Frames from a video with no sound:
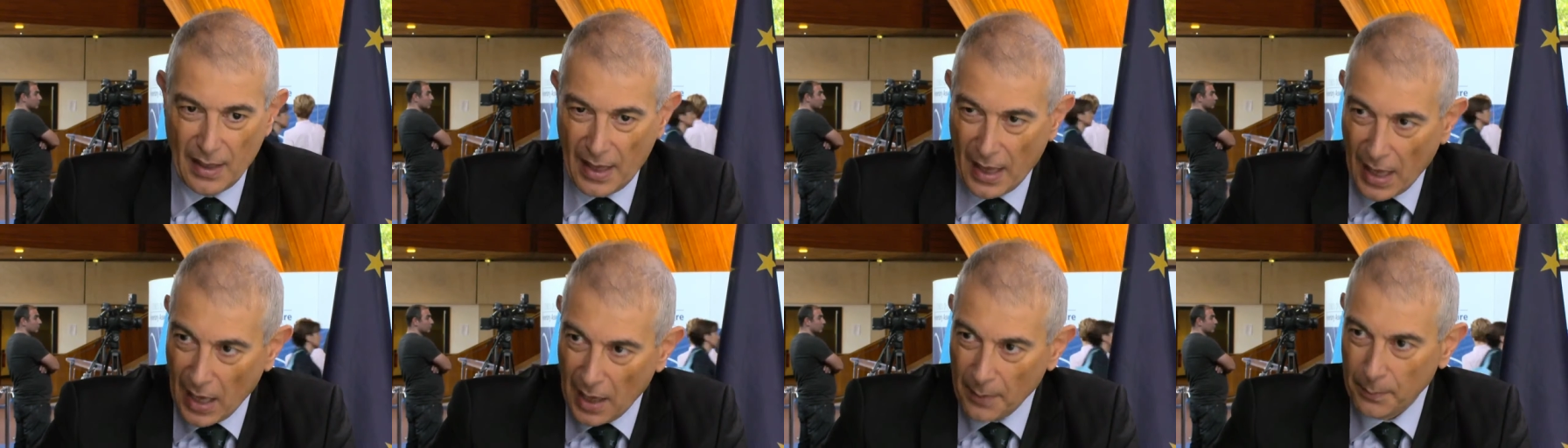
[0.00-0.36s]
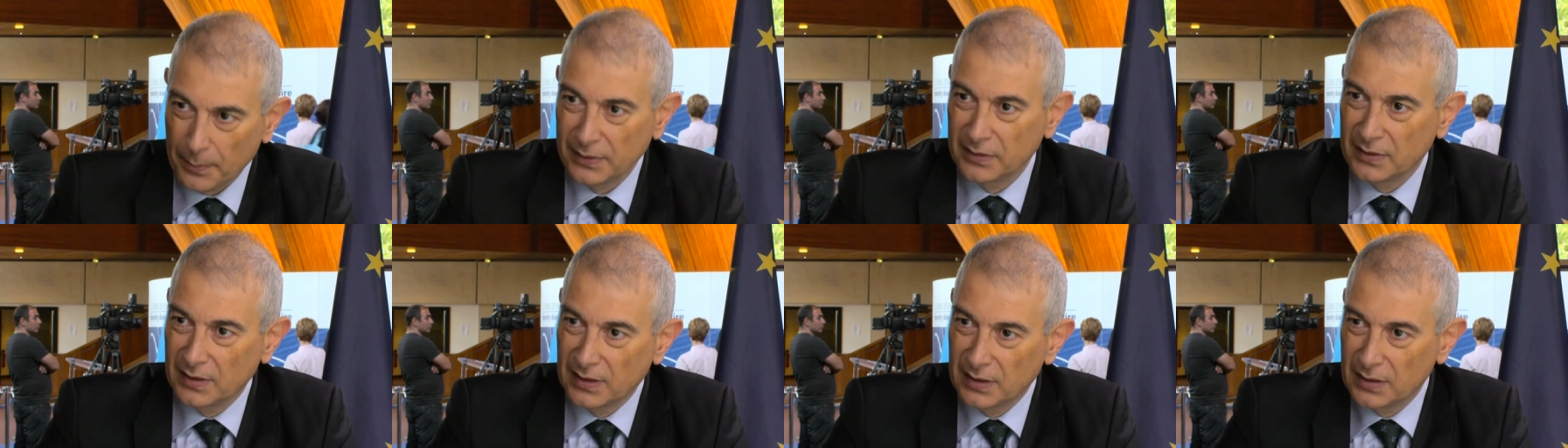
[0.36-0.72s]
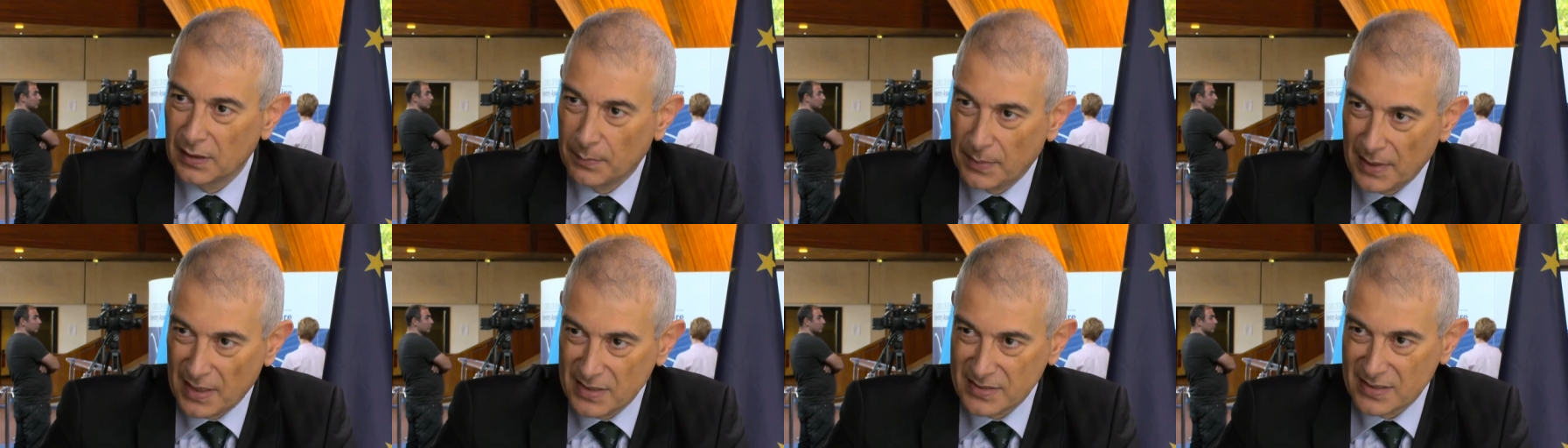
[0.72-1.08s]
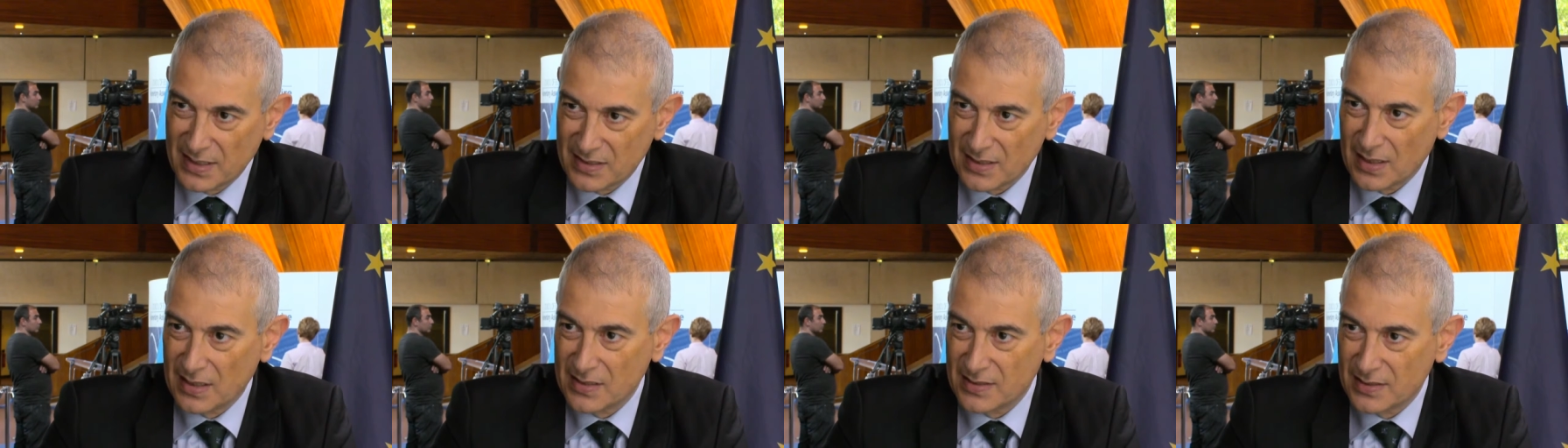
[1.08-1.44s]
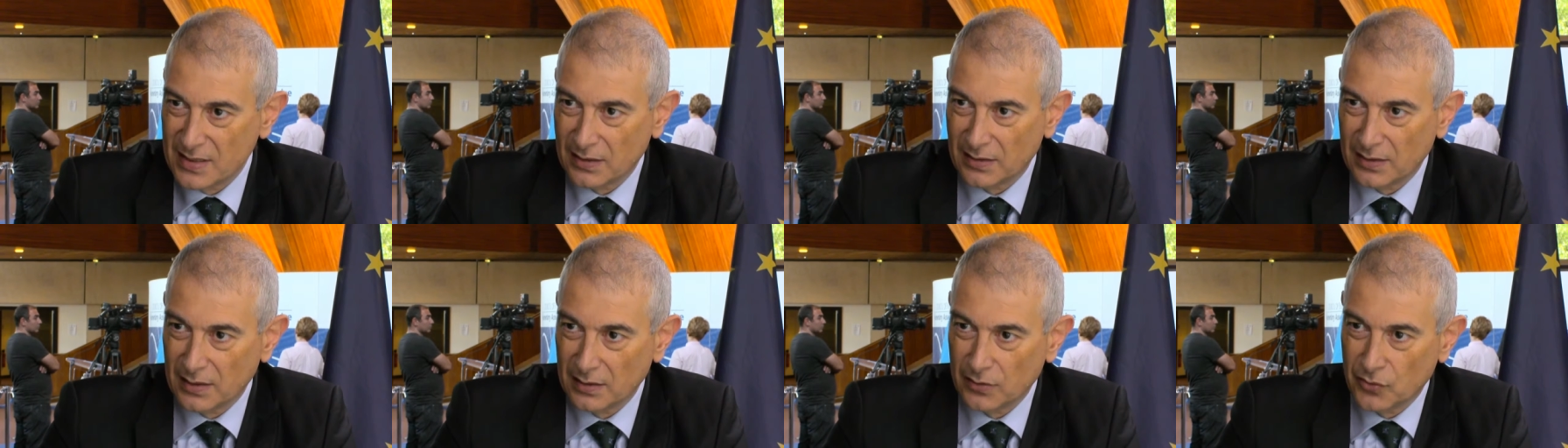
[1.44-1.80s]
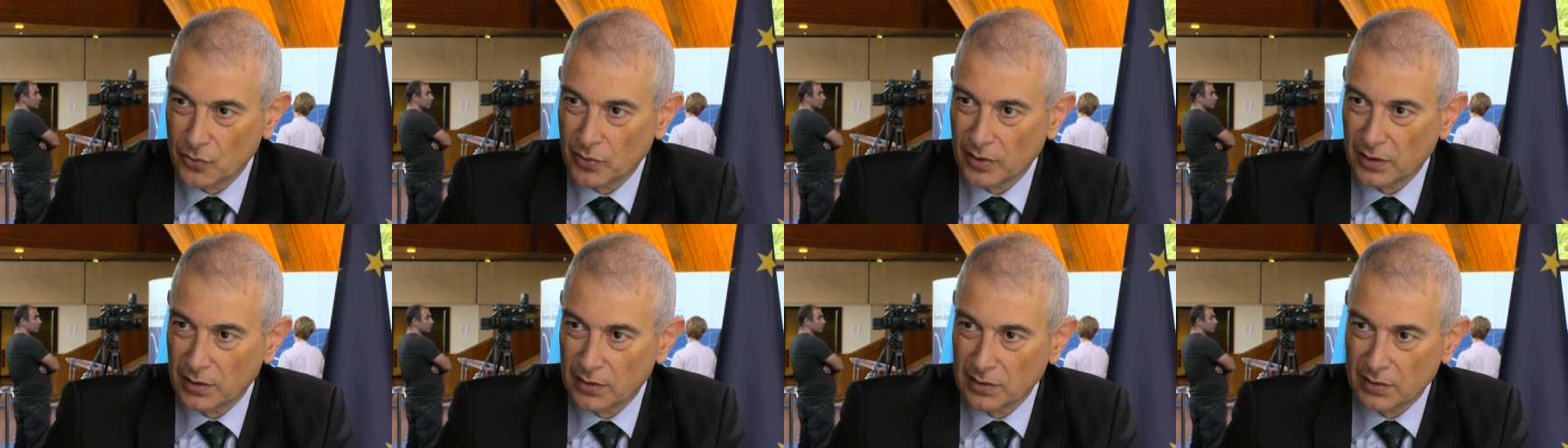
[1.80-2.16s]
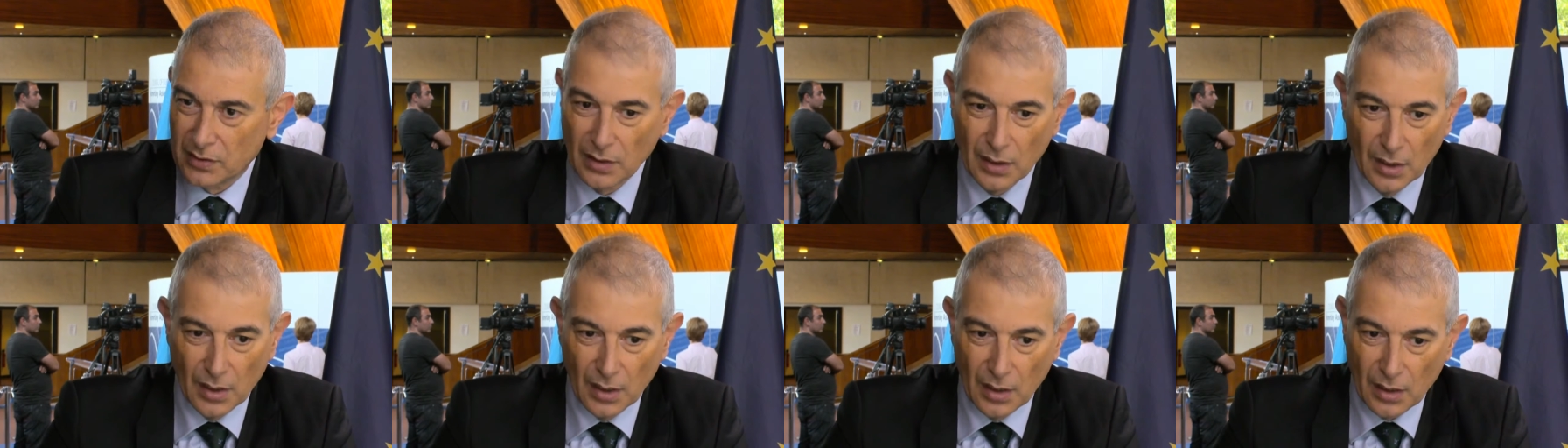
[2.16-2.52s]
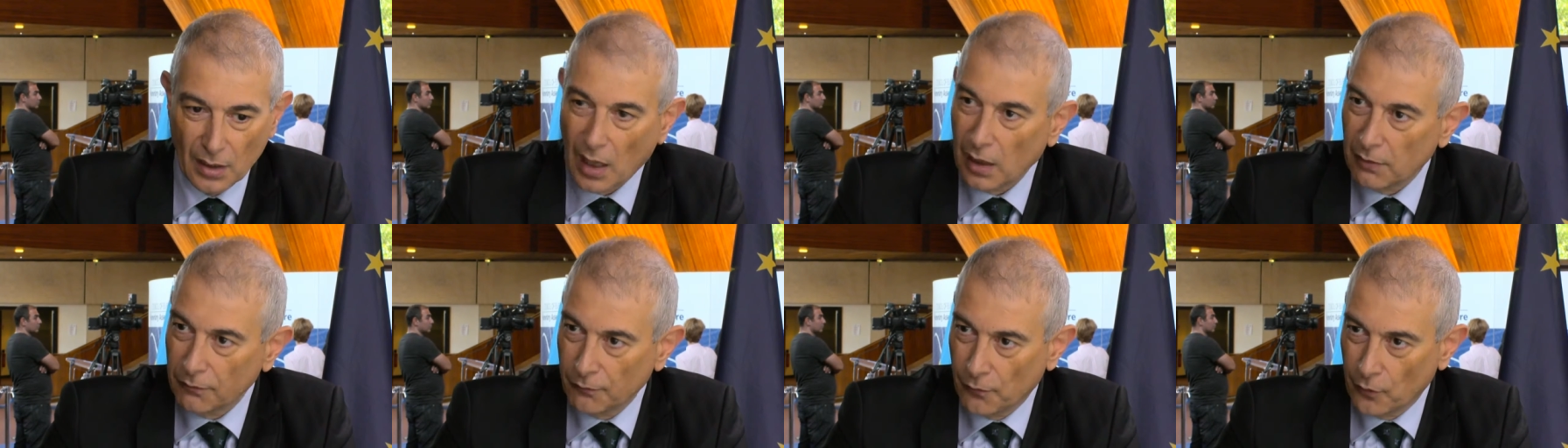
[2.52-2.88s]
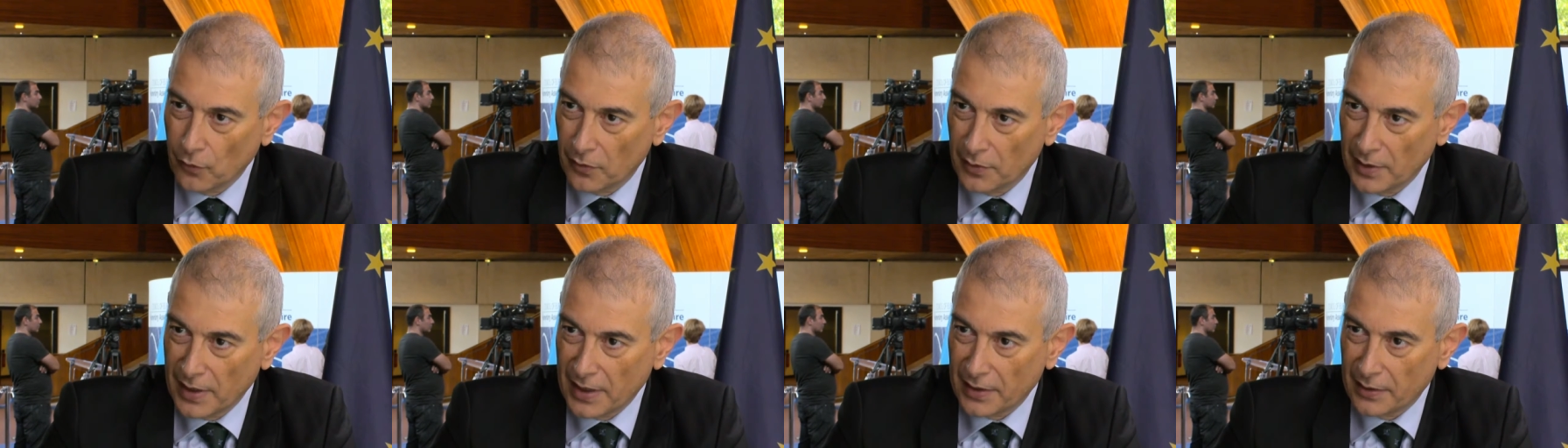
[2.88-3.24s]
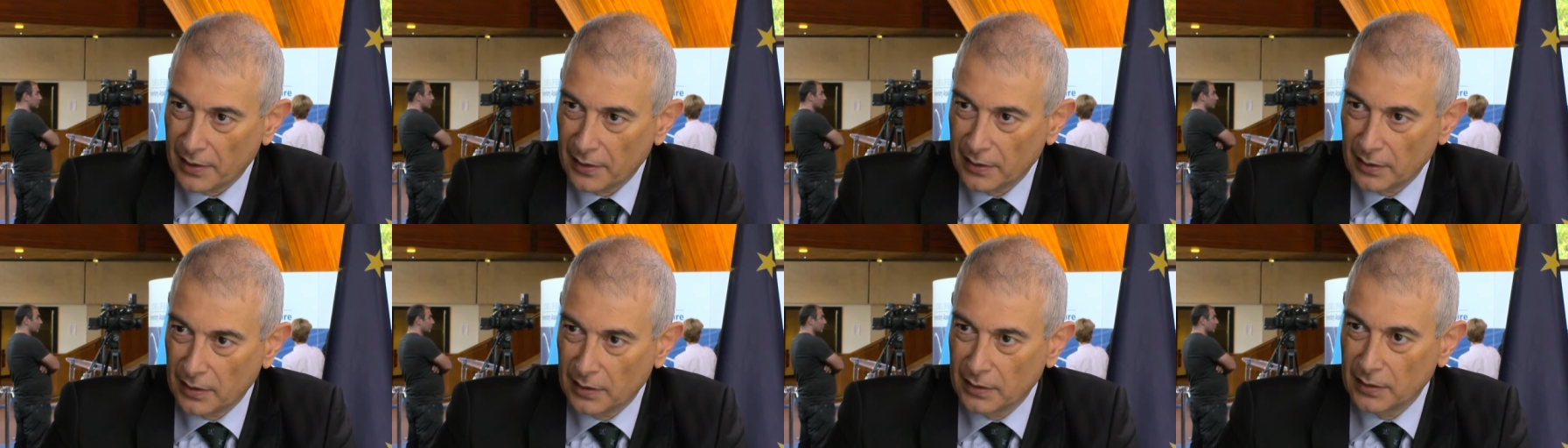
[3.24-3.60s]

happened in the past, as I said, that during the Gulf War era,